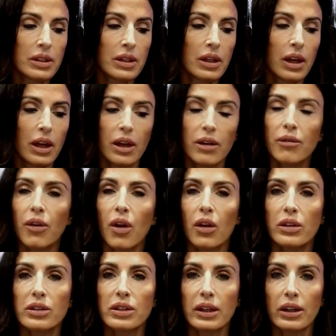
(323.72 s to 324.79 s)

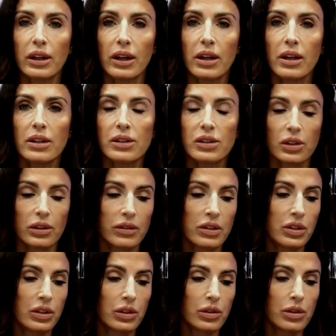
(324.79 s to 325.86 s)
involuntary
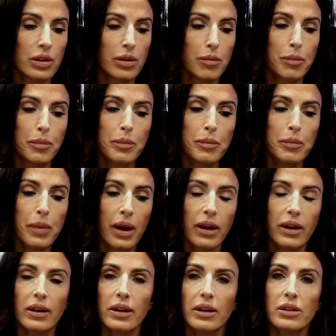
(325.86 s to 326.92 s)
servitude,
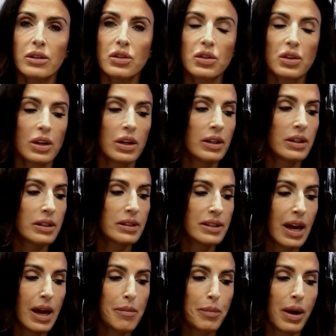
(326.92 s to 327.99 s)
peonage,
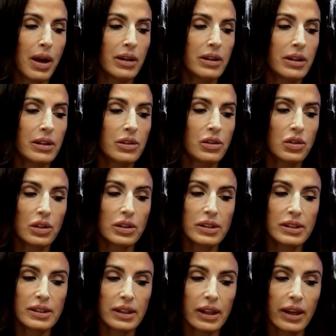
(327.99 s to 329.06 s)
debt bondage,
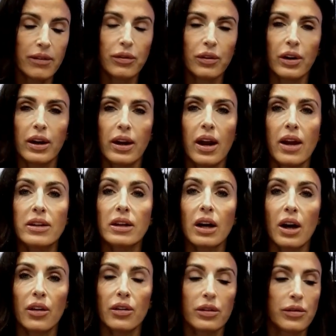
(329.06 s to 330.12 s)
slavery, and
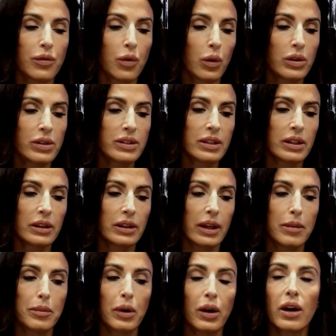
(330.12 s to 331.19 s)
other forced
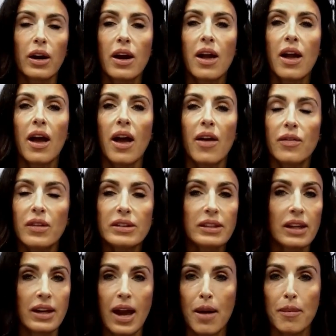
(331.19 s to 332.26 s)
labor. And this can
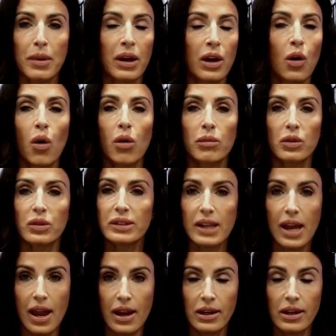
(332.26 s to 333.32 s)
happen in almost
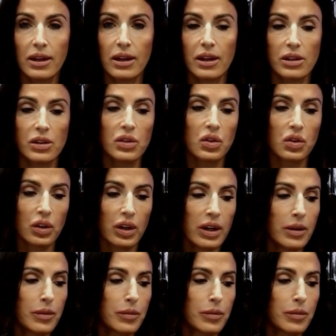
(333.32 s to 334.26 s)
any industry.